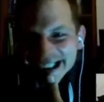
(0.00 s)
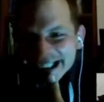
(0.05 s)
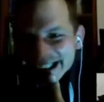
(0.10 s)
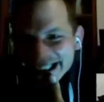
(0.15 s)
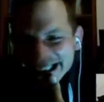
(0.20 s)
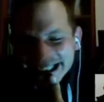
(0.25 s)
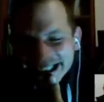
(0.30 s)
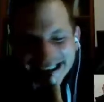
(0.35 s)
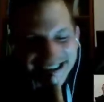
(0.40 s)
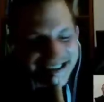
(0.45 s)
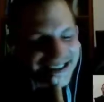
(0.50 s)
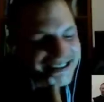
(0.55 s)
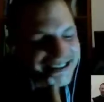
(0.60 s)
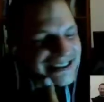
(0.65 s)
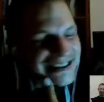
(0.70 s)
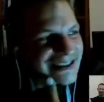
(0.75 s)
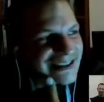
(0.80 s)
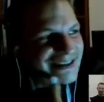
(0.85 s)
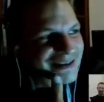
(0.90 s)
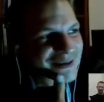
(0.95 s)
the
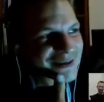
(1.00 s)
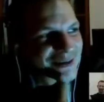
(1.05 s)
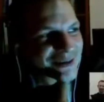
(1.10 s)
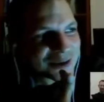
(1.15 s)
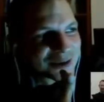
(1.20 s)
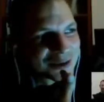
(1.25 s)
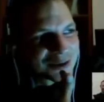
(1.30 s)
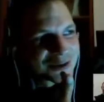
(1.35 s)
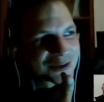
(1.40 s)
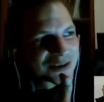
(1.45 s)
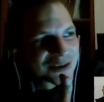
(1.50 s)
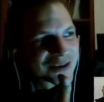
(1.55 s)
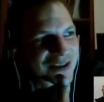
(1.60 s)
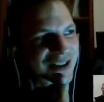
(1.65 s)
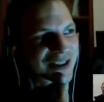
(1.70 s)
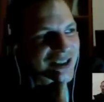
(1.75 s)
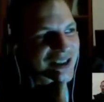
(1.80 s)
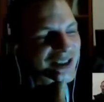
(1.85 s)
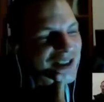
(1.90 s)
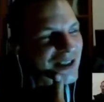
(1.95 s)
idea is to
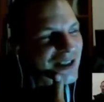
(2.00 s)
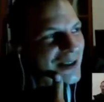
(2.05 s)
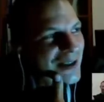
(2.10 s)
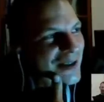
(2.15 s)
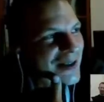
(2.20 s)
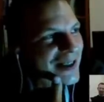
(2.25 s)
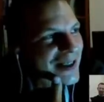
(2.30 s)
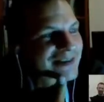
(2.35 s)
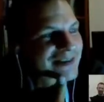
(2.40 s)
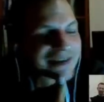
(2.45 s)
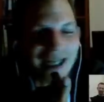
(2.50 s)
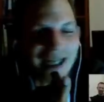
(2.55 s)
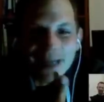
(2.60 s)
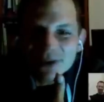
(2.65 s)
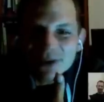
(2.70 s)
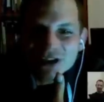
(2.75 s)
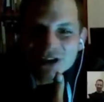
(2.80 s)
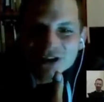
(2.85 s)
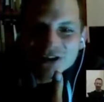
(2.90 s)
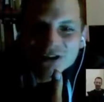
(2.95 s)
use
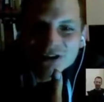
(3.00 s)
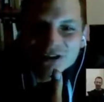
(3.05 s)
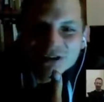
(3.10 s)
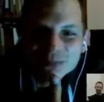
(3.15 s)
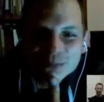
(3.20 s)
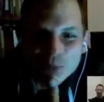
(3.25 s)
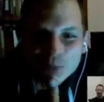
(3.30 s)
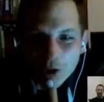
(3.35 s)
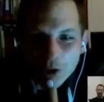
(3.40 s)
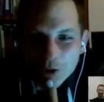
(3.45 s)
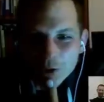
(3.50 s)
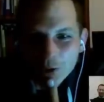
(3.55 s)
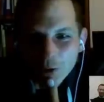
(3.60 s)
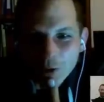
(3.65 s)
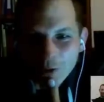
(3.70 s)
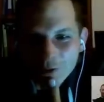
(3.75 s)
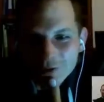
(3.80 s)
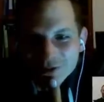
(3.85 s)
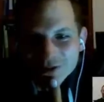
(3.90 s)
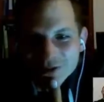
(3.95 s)
established
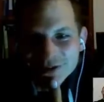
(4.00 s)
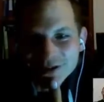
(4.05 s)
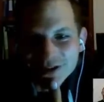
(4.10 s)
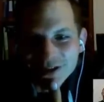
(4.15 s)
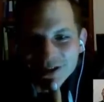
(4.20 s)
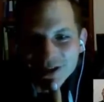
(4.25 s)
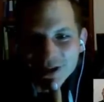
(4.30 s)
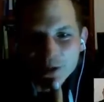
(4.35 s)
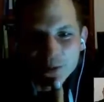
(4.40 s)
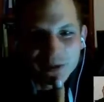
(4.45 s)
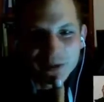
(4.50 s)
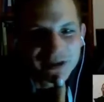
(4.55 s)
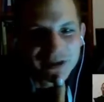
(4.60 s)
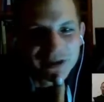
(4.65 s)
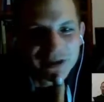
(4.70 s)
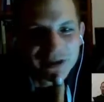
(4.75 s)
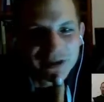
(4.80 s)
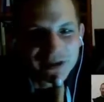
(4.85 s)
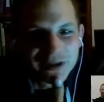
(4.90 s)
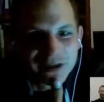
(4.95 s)
protocols
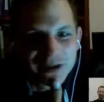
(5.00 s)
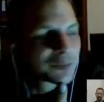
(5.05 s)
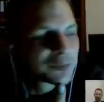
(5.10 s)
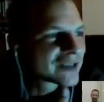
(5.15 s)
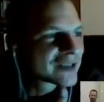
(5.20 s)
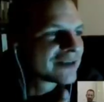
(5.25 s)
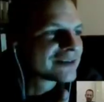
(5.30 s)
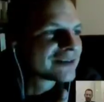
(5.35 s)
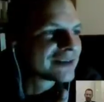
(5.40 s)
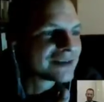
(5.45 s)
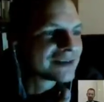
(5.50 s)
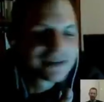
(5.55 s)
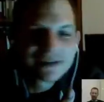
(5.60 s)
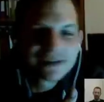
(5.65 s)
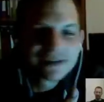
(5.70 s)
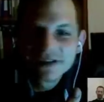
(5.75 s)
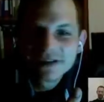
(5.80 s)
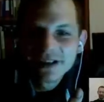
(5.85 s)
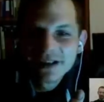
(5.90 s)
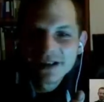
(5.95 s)
with sports
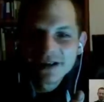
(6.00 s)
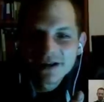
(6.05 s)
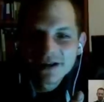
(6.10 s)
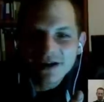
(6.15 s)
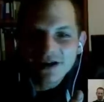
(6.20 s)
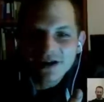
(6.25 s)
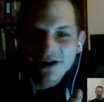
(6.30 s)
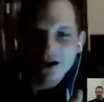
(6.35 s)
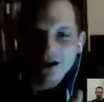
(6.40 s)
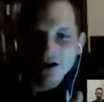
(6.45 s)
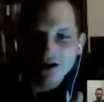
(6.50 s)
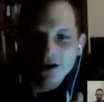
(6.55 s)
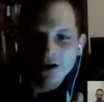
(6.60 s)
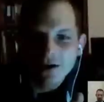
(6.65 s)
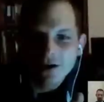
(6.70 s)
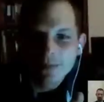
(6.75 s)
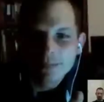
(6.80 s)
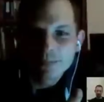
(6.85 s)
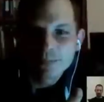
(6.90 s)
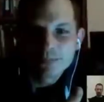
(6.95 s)
scientists,
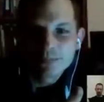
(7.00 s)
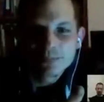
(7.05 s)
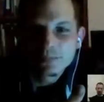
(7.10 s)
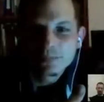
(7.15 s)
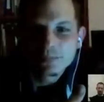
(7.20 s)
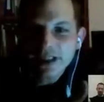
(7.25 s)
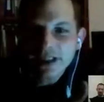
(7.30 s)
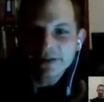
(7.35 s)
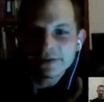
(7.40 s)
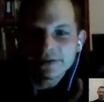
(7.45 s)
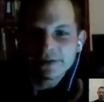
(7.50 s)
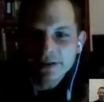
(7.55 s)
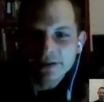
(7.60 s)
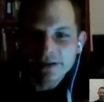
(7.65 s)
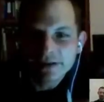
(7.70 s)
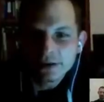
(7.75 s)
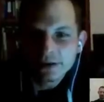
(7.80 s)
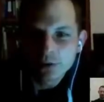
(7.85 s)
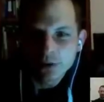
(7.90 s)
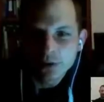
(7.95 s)

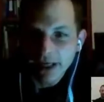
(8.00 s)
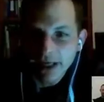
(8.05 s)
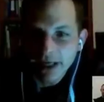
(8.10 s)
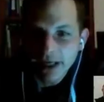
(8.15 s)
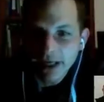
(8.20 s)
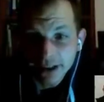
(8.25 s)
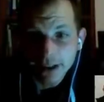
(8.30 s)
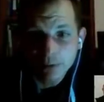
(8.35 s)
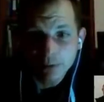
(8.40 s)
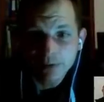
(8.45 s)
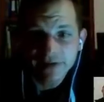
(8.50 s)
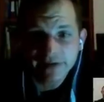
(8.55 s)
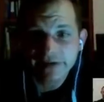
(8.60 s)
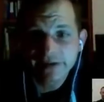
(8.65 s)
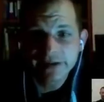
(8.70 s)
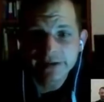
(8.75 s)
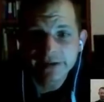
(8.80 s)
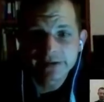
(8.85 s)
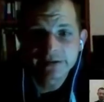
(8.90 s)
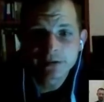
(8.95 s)
tests that they do every day
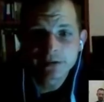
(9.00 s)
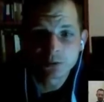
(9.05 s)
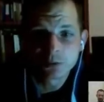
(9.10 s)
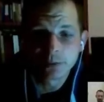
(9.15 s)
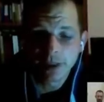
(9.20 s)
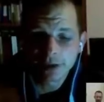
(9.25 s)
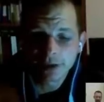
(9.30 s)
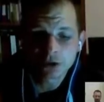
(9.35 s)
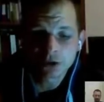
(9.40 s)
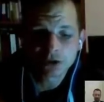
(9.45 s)
with athletes to